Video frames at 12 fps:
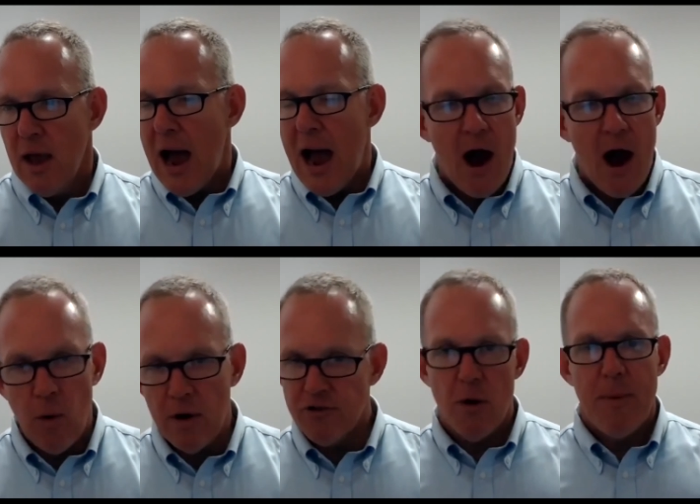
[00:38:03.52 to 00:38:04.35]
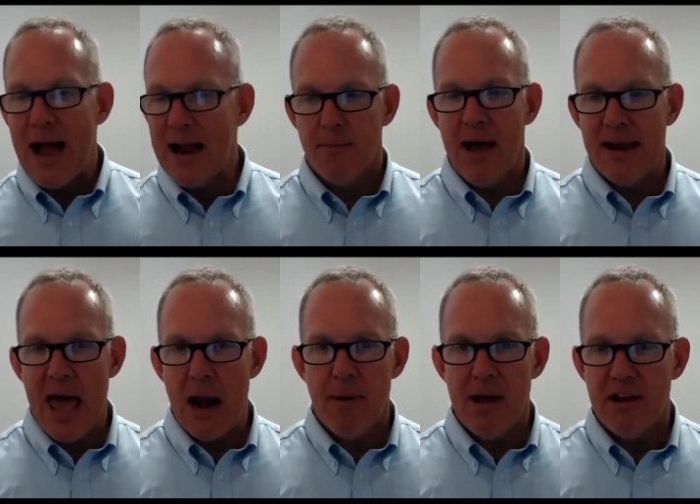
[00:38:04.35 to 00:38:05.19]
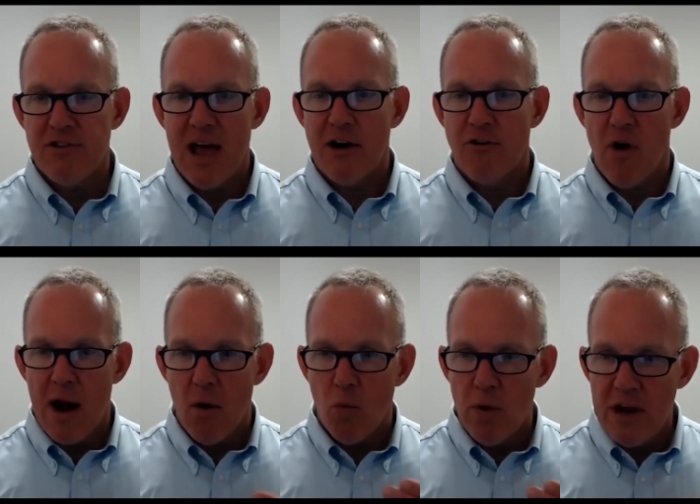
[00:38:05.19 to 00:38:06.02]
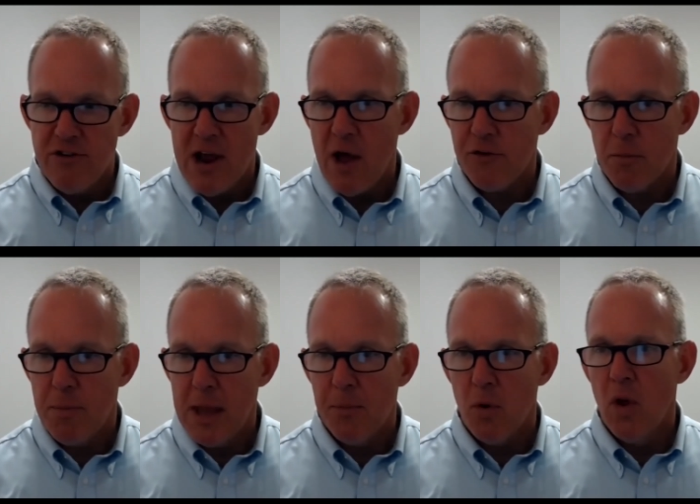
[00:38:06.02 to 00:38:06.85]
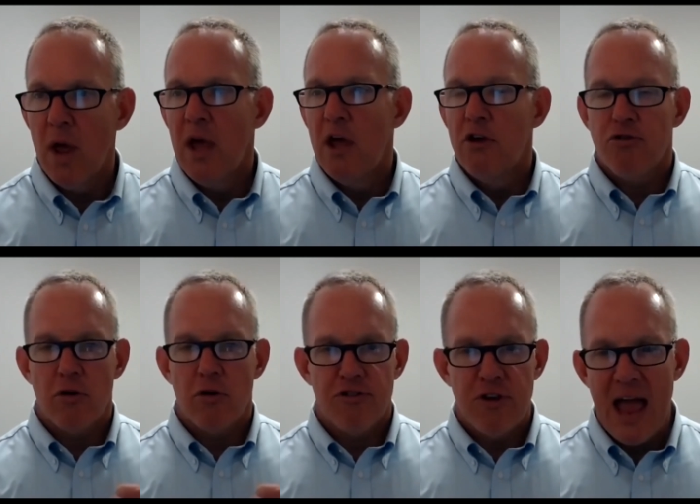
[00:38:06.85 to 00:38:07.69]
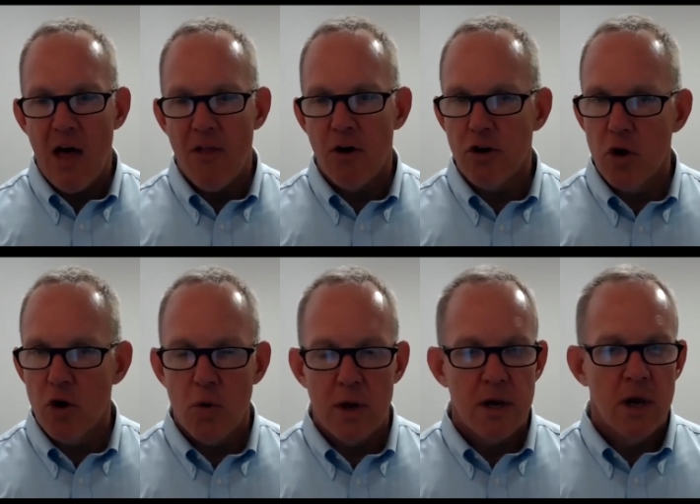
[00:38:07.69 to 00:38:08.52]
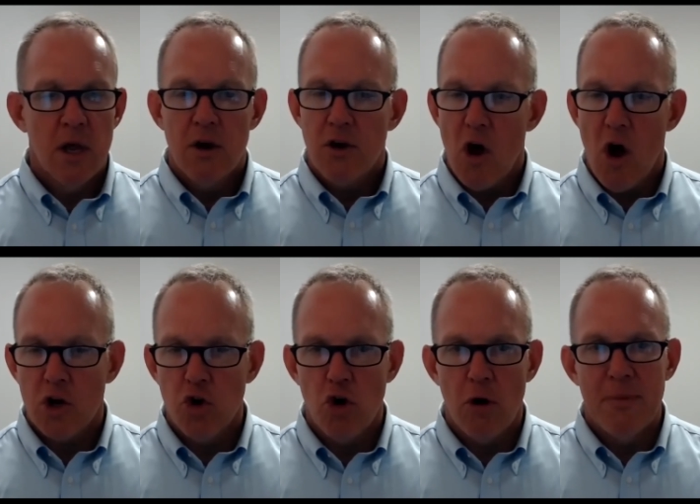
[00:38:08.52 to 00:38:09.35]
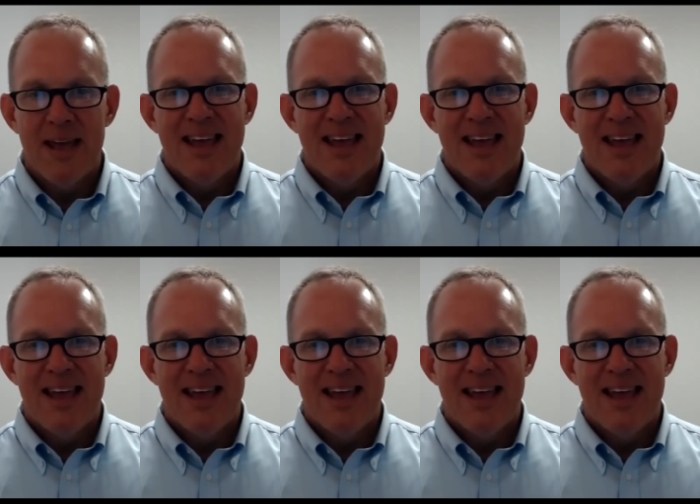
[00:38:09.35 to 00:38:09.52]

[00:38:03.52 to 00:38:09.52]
I always go back to my database. I try to reach out to people, sort of see how they're doing, talk to them.